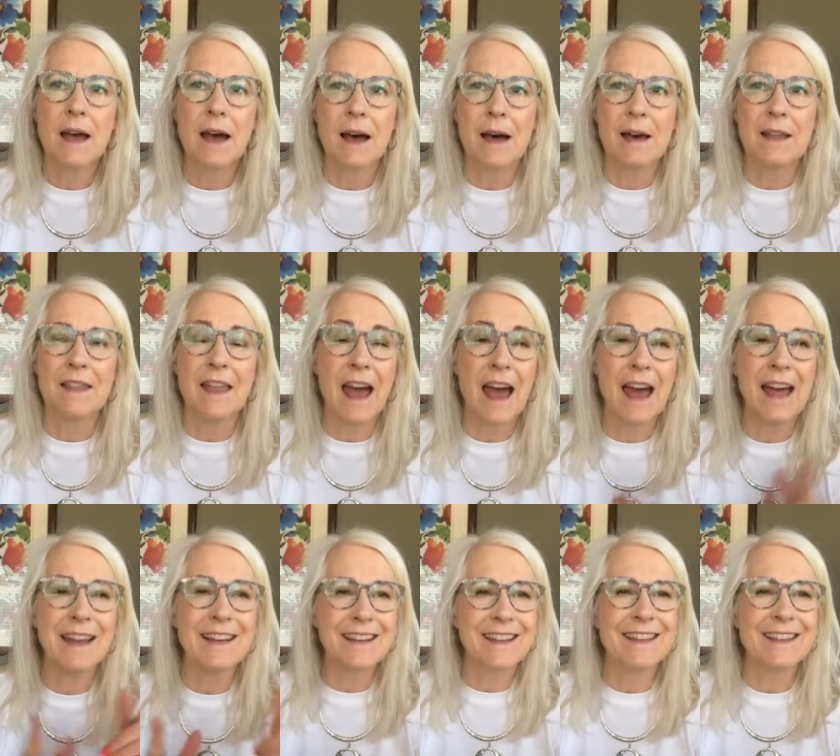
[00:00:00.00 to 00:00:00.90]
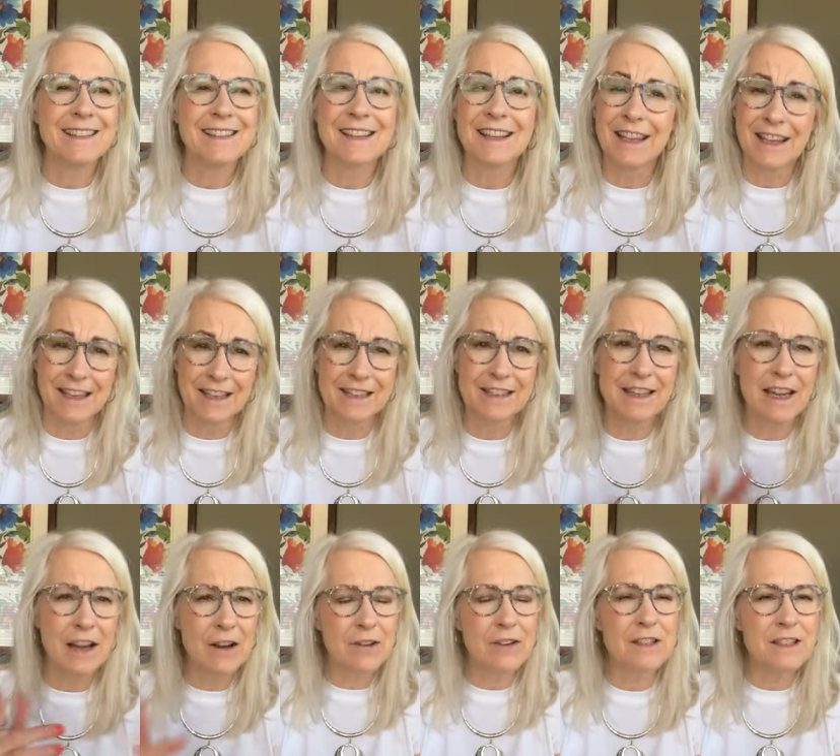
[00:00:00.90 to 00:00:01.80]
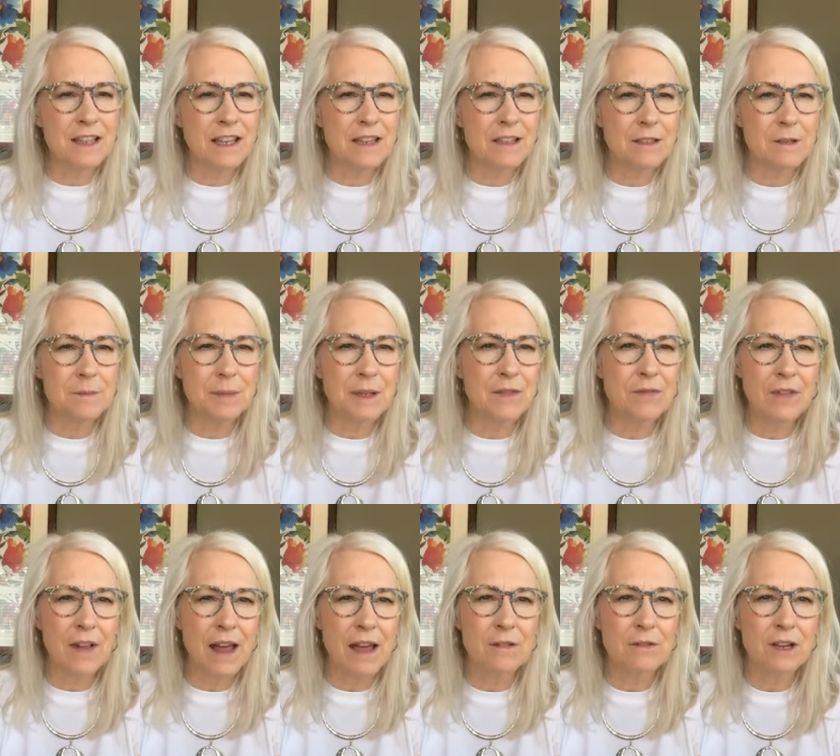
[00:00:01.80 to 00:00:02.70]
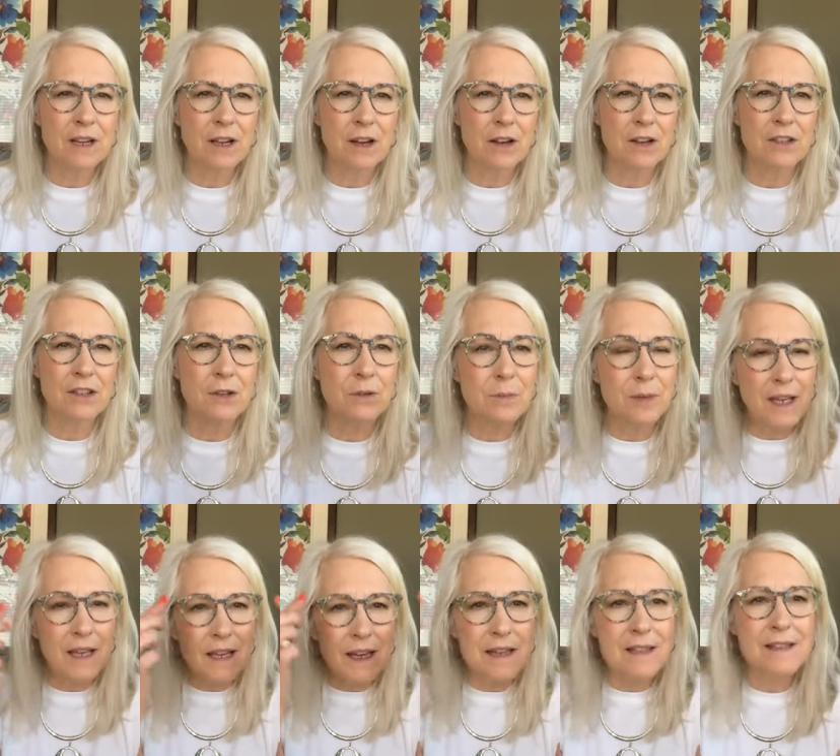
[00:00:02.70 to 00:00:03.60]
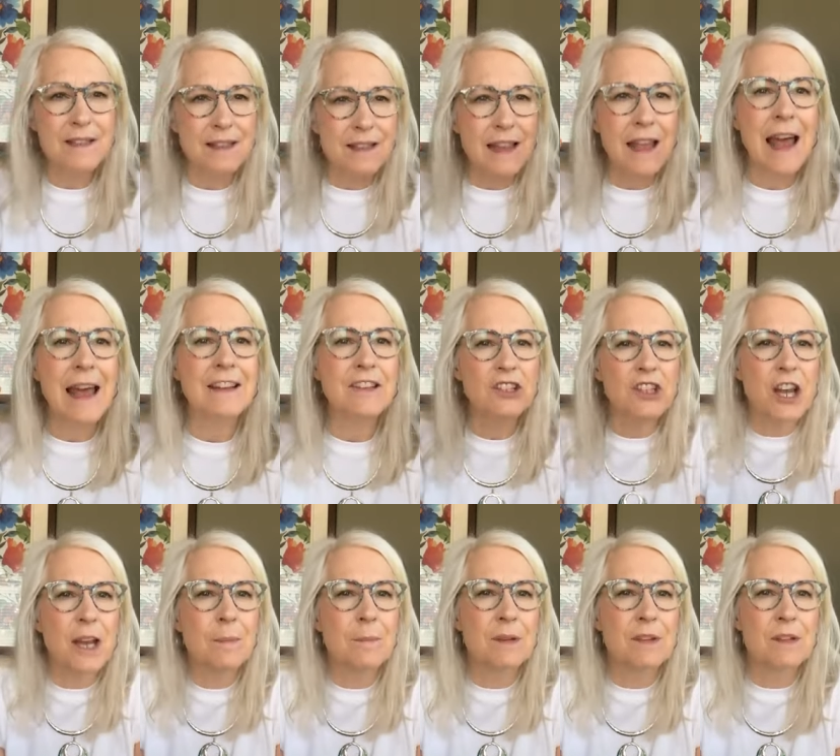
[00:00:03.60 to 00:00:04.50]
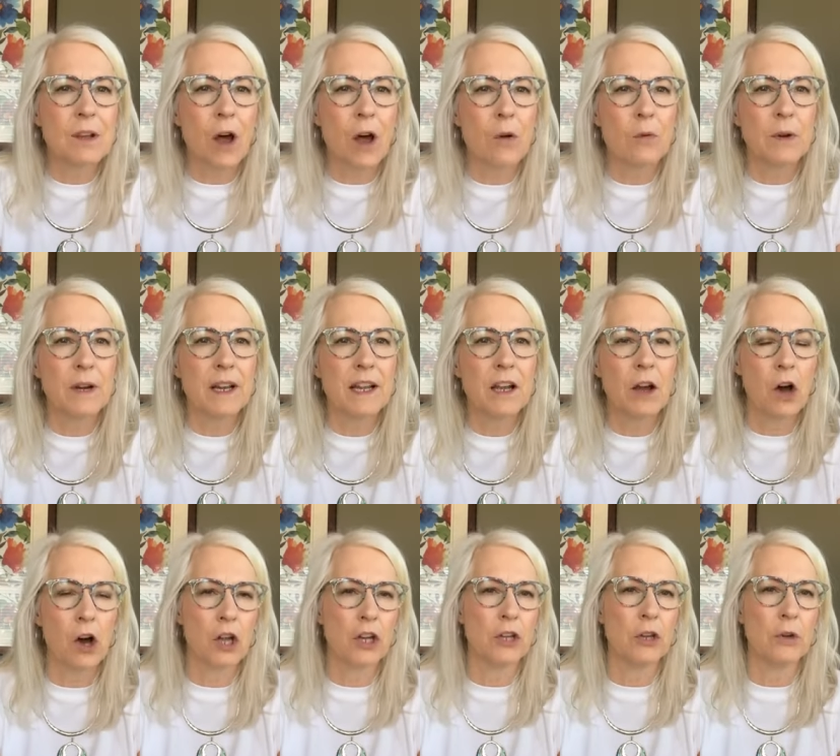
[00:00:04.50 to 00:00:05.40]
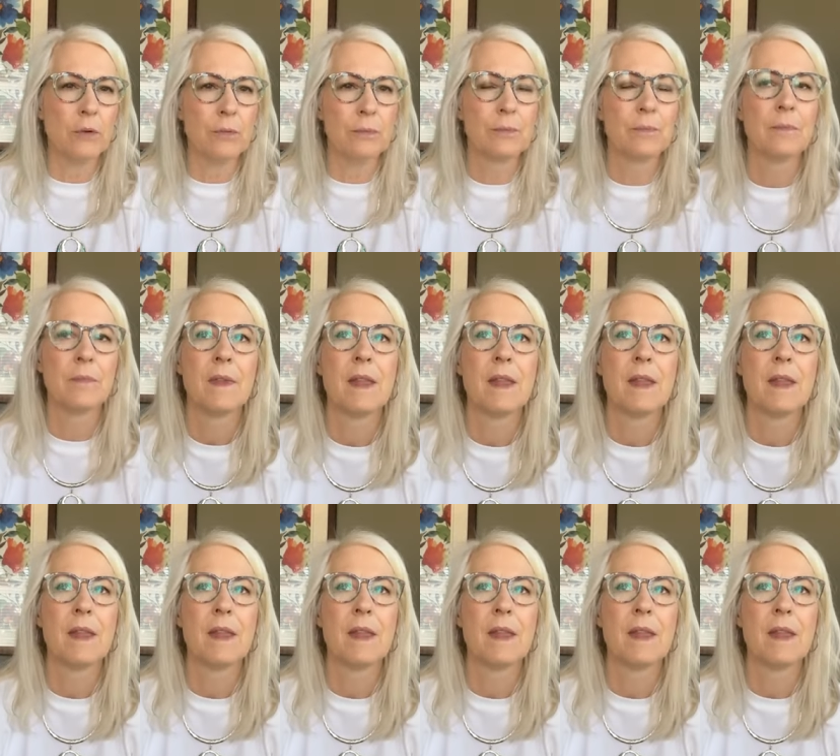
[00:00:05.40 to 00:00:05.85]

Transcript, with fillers: Uh, that is guaranteed to be flattering on you because that shape is already on you.